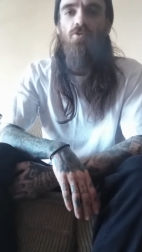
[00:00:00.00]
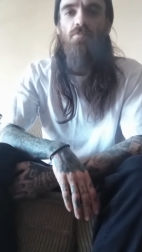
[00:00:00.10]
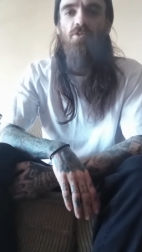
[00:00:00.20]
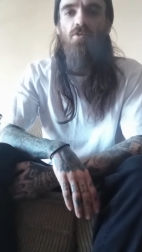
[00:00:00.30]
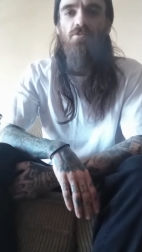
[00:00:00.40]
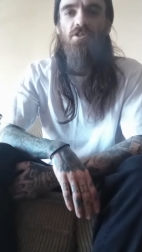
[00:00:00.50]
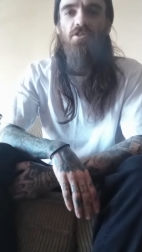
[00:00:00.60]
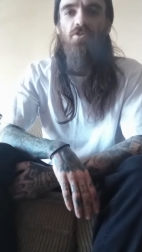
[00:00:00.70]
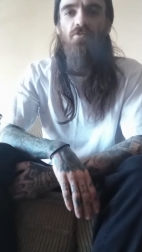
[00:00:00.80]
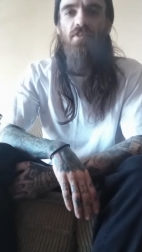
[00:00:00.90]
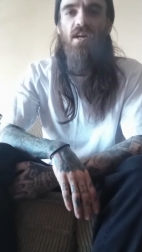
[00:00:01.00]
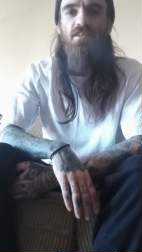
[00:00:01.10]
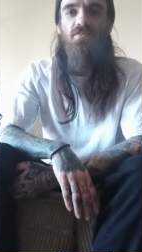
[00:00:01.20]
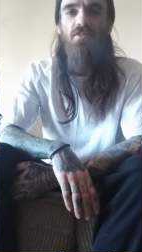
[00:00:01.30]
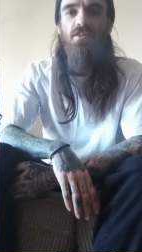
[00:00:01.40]
crypto with your goofy
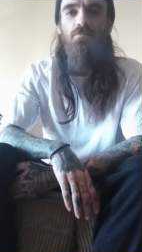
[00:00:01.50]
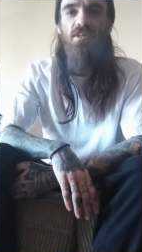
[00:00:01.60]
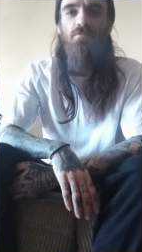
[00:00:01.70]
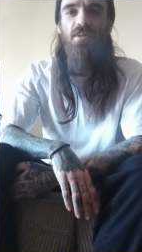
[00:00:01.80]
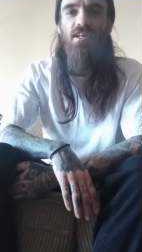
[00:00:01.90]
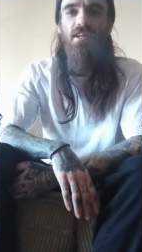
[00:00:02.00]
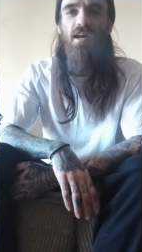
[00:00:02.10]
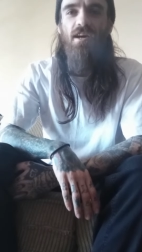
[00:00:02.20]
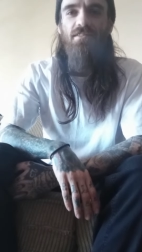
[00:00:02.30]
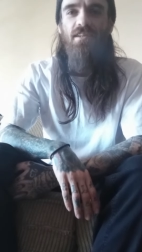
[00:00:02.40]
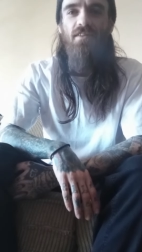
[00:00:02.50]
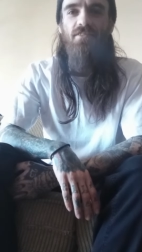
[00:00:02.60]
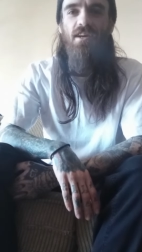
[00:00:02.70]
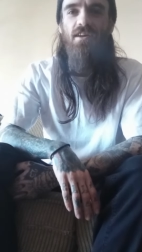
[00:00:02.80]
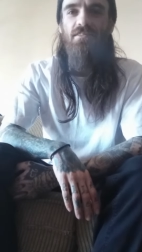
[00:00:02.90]
ass fucking beat picking ass,
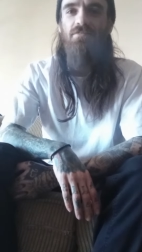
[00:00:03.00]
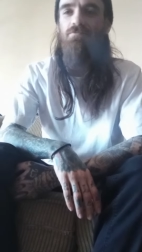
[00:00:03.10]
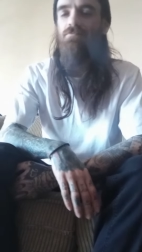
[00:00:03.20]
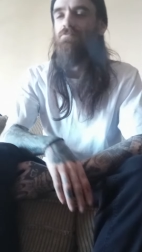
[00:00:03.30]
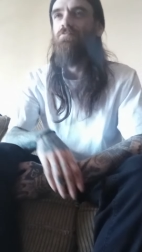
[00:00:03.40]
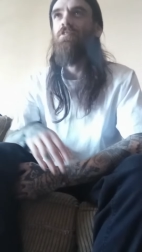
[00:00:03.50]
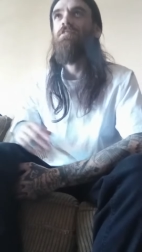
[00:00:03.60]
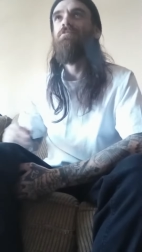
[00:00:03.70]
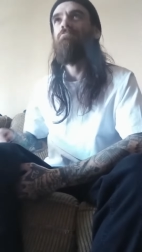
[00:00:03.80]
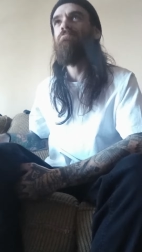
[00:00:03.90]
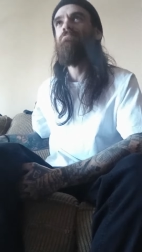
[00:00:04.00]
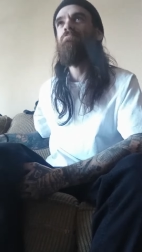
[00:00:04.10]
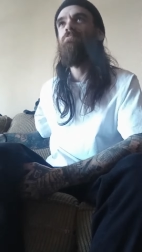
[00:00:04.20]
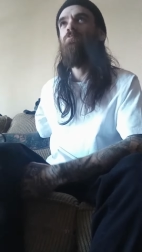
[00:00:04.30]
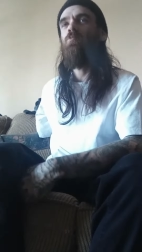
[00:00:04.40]
having ass, fucking
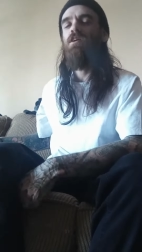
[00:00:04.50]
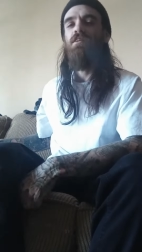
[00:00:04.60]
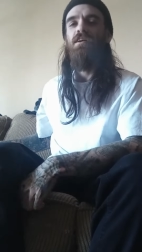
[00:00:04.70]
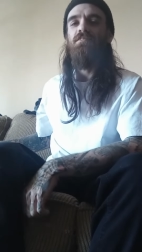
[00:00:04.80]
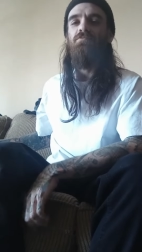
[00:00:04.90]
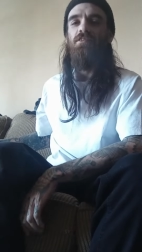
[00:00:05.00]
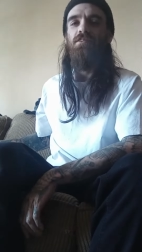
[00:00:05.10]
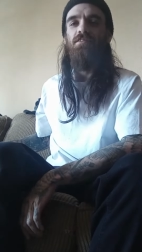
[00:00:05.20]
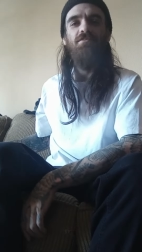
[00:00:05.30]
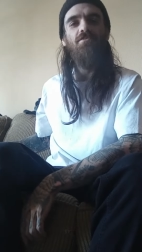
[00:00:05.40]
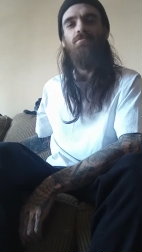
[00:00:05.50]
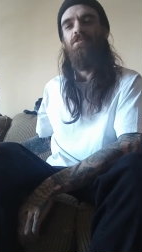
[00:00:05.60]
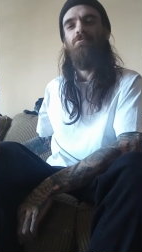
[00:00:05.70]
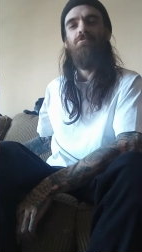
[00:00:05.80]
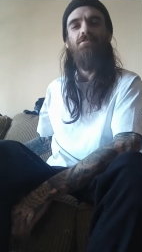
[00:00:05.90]
weird ass fucking
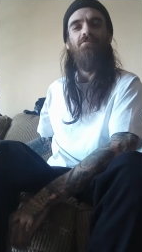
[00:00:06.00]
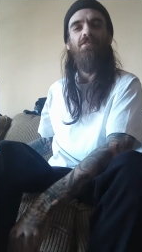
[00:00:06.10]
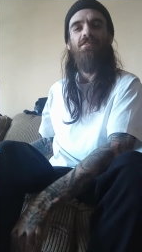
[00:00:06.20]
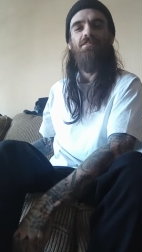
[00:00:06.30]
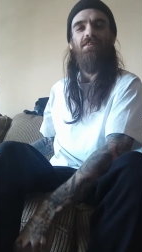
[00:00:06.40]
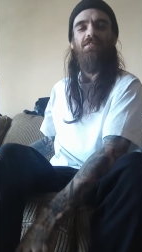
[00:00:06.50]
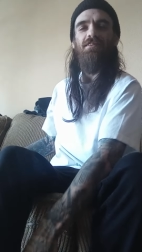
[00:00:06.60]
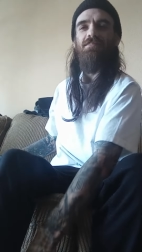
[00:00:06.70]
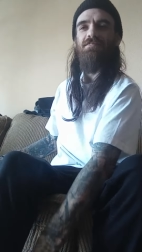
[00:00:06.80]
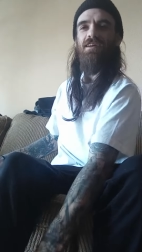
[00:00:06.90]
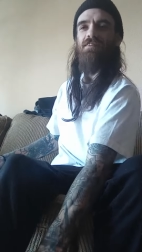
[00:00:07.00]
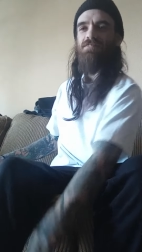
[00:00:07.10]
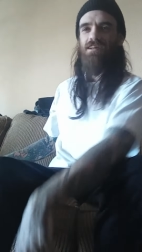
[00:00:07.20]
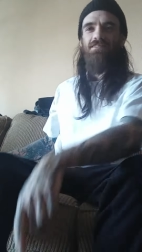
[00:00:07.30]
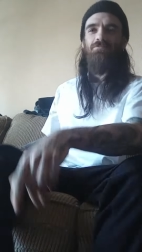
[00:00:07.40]
instrumental, fucking ding dings,
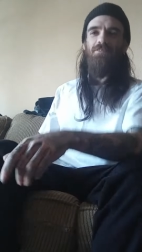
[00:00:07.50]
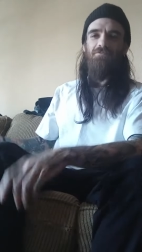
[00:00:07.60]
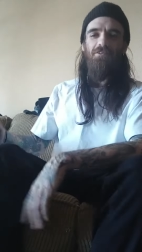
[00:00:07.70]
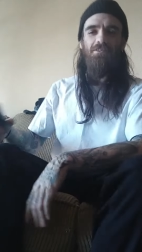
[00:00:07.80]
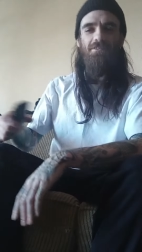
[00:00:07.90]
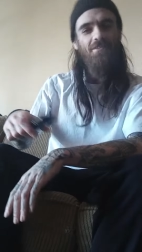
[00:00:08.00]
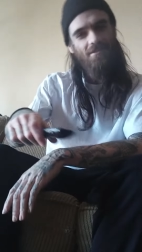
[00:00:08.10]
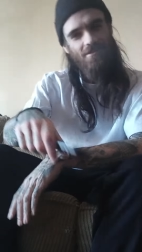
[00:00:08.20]
having ass motherfucker.